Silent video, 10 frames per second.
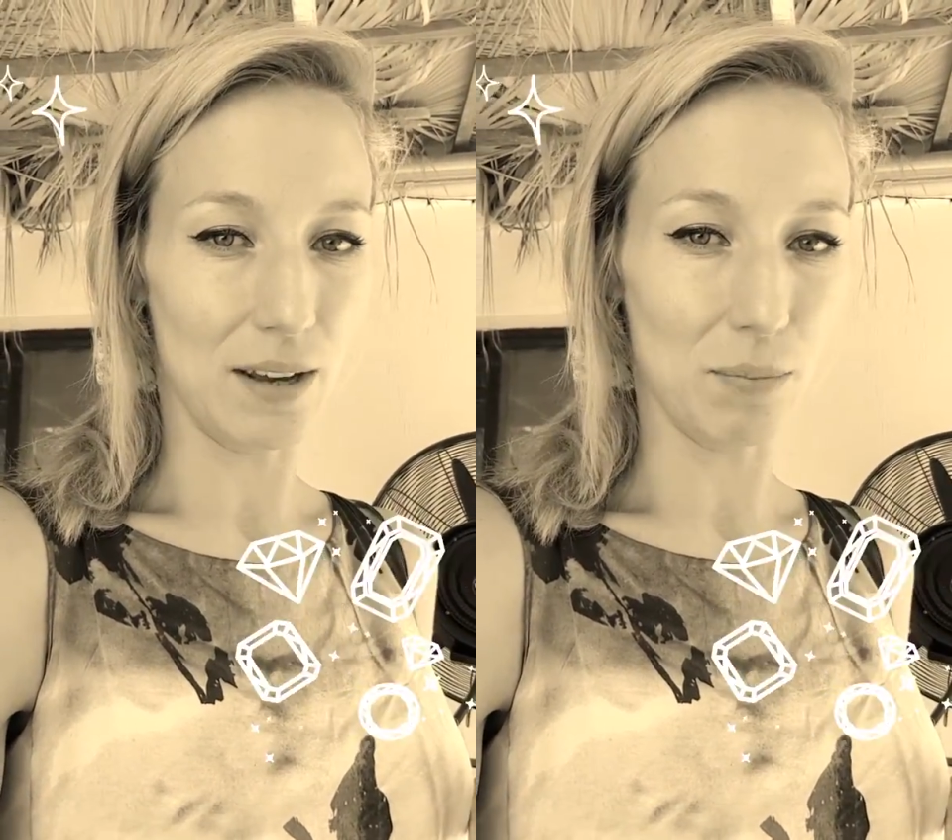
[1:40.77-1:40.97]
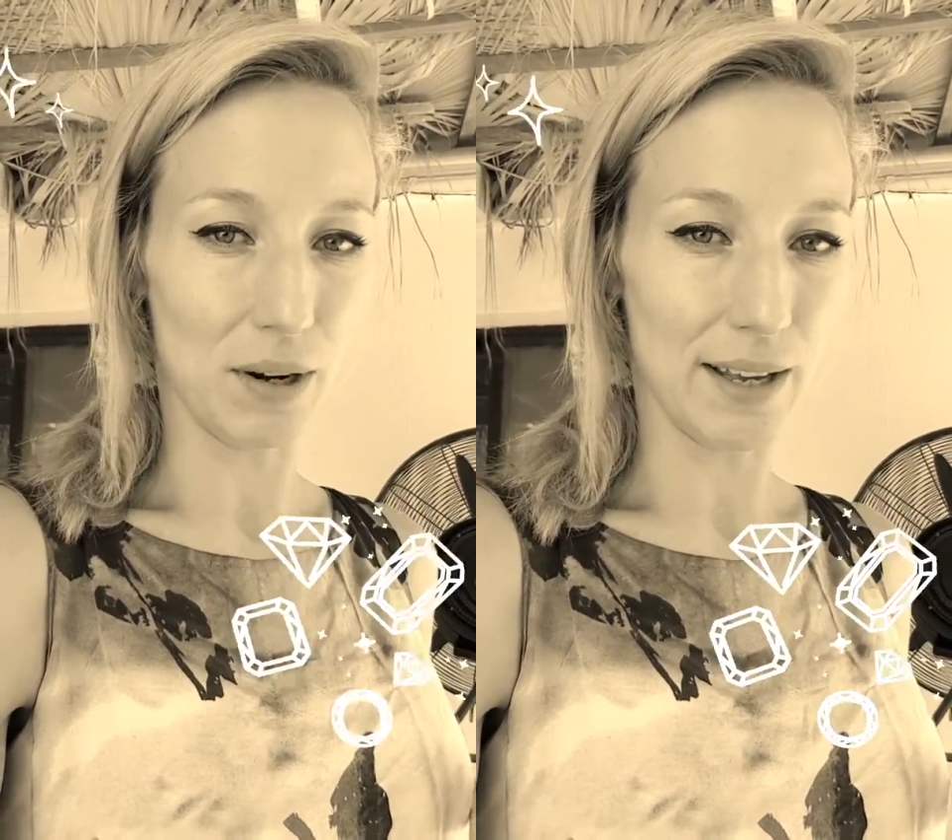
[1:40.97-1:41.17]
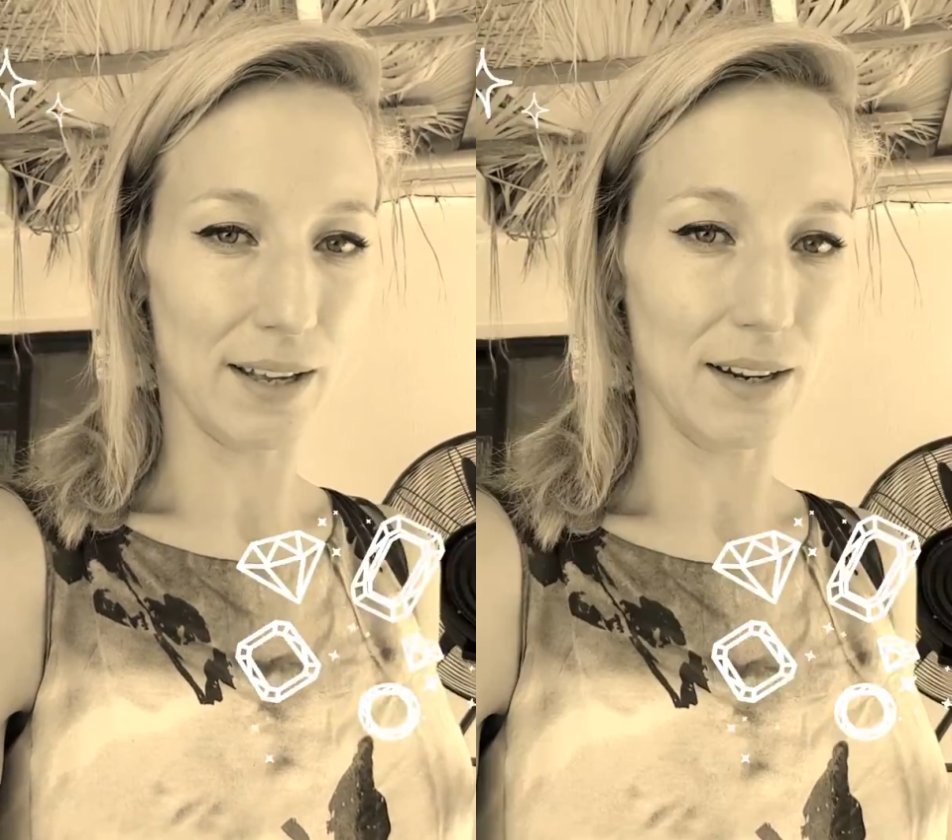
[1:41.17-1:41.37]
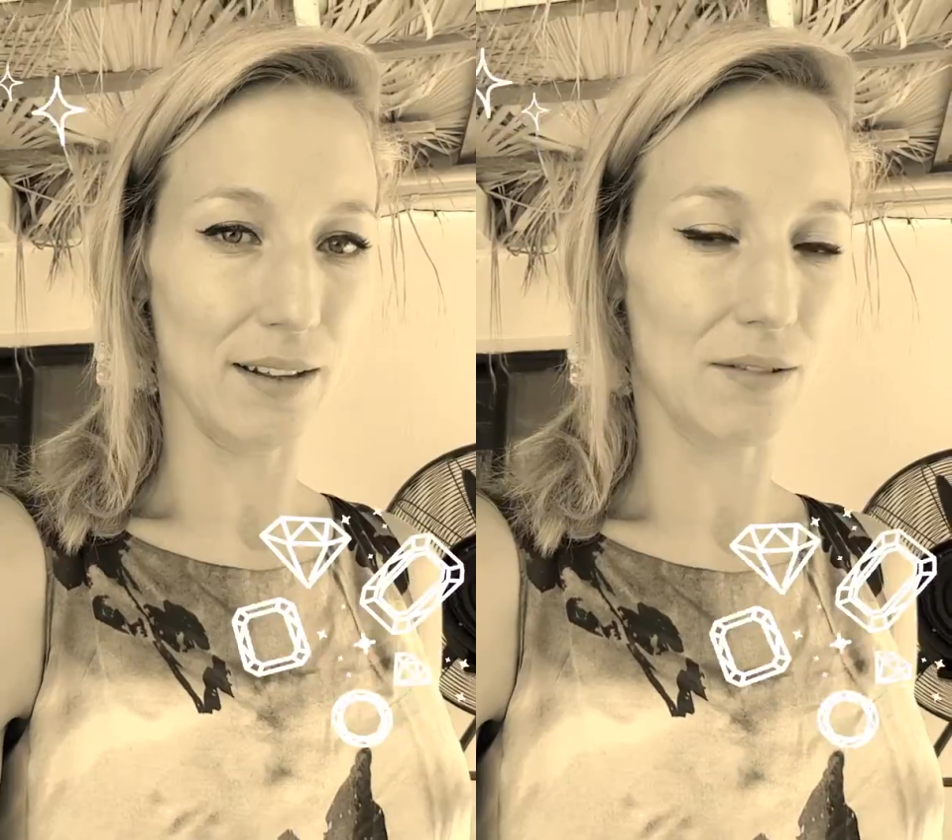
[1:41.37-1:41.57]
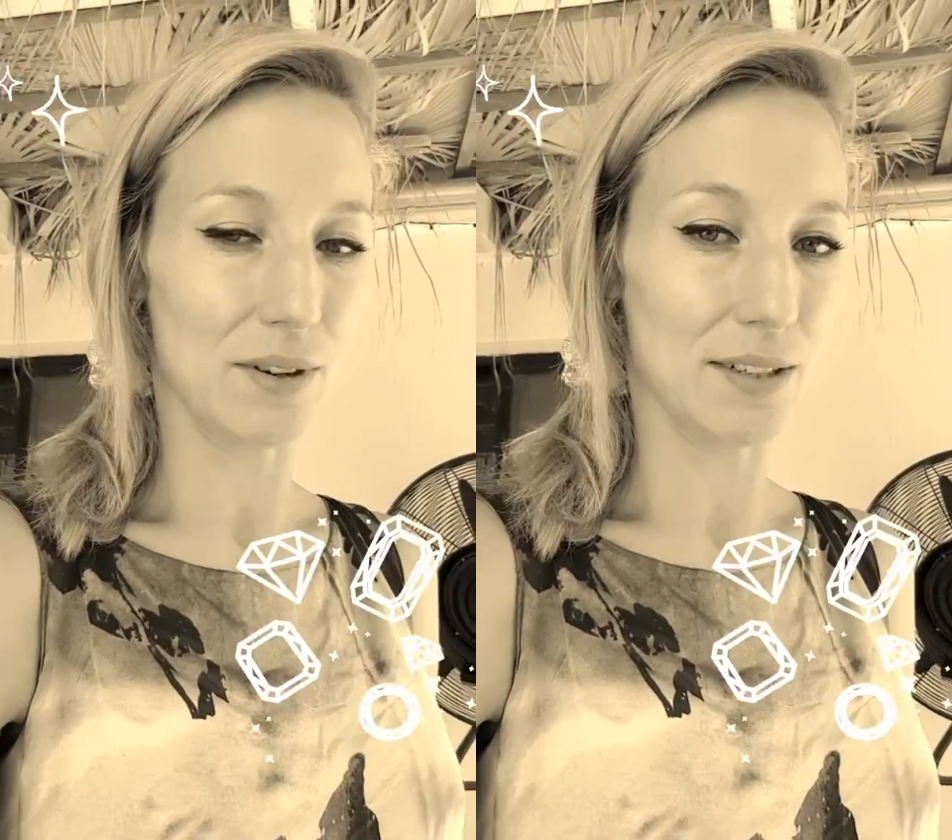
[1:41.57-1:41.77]
apply it
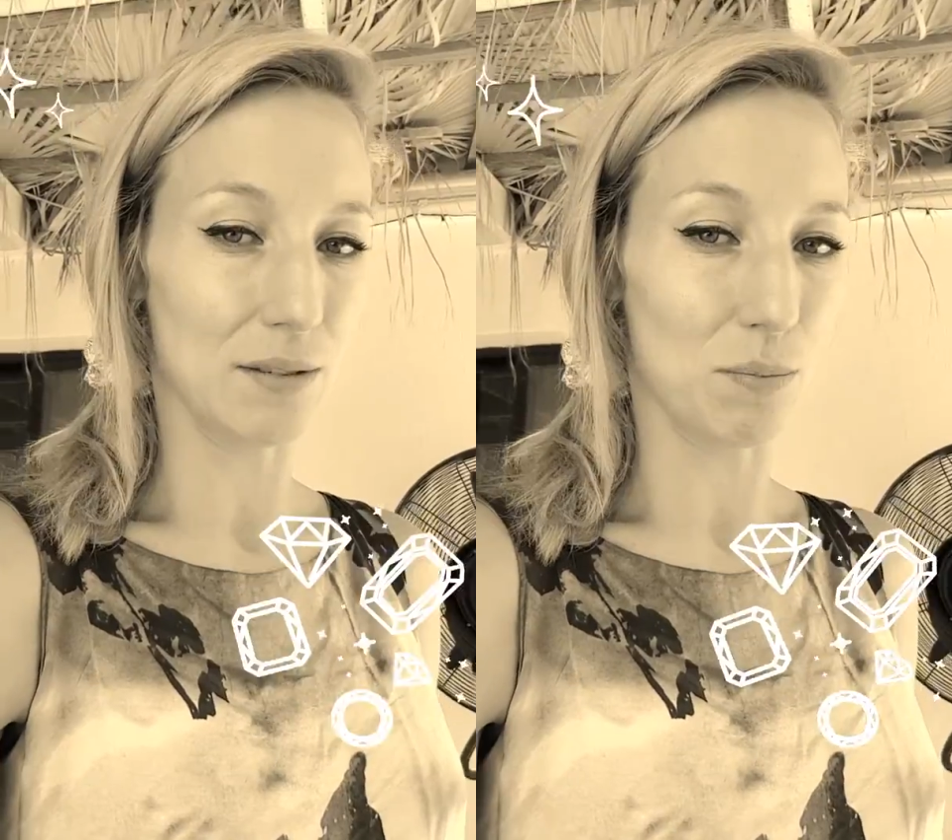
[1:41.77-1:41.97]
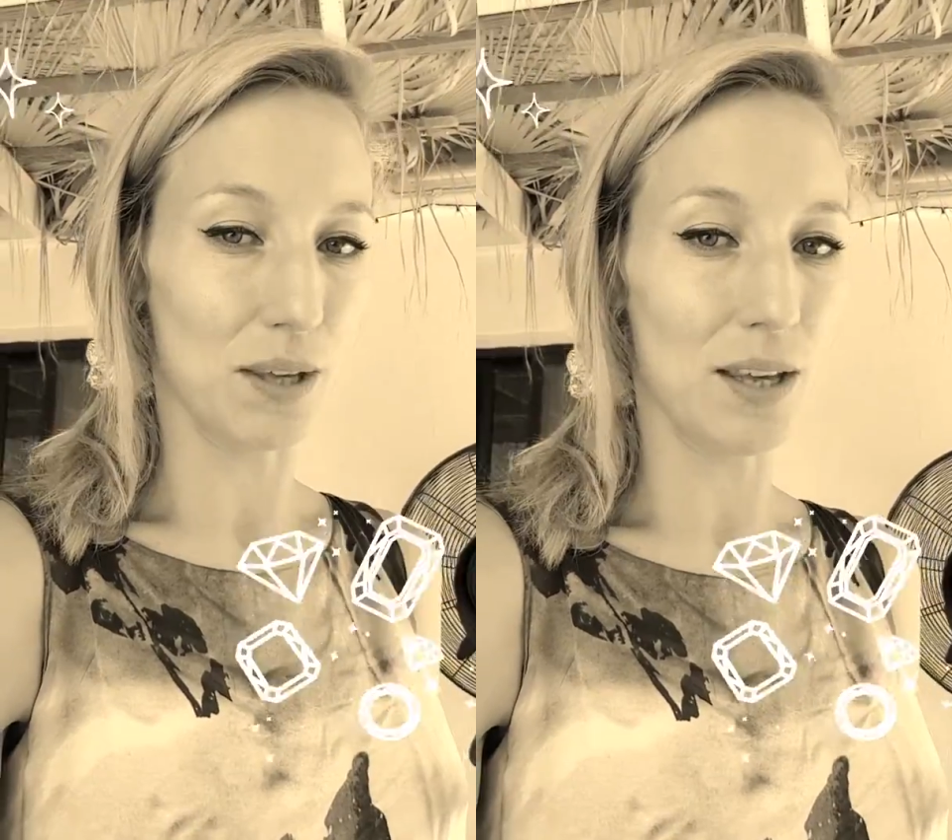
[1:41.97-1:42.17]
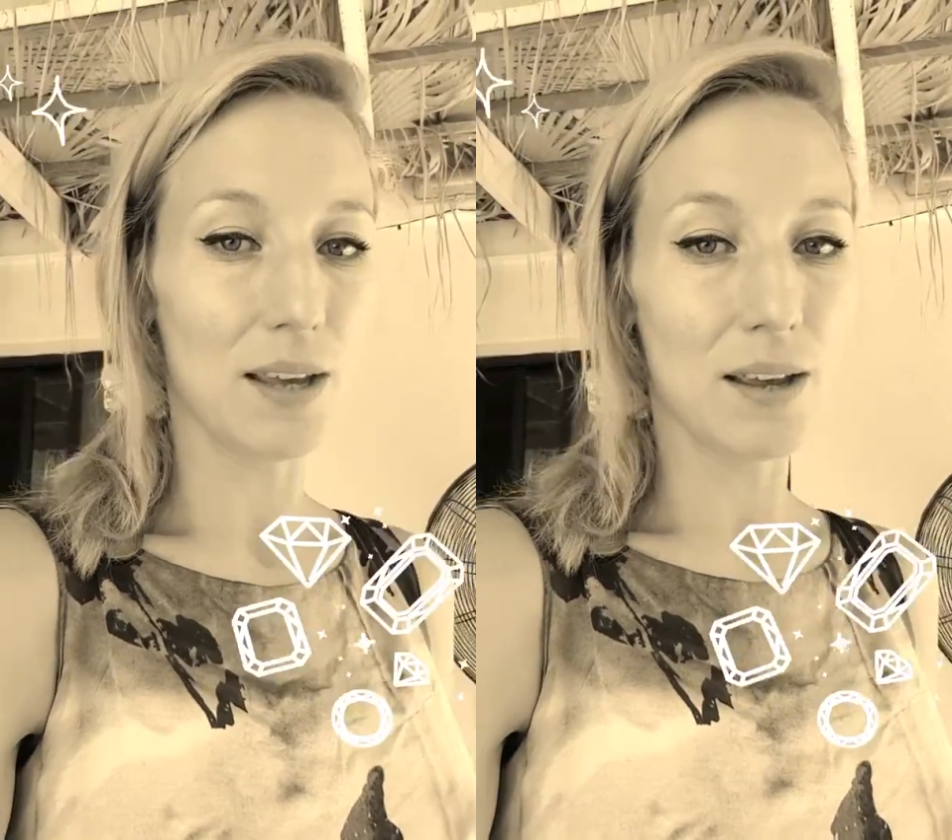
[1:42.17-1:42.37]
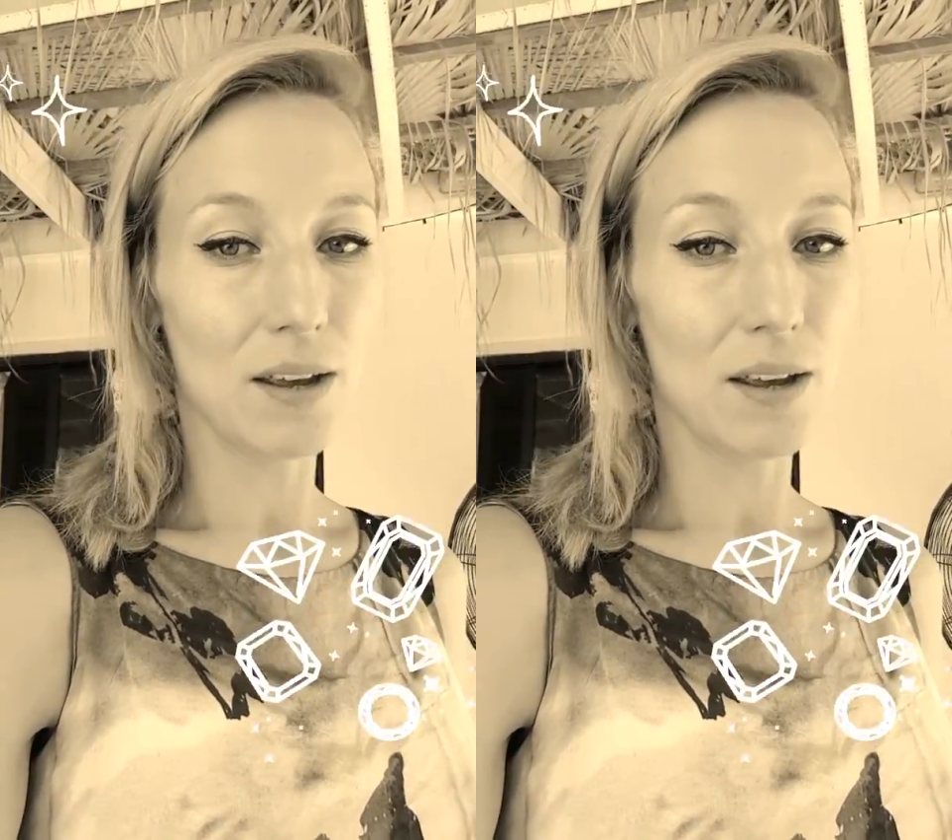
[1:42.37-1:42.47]
in a recipe,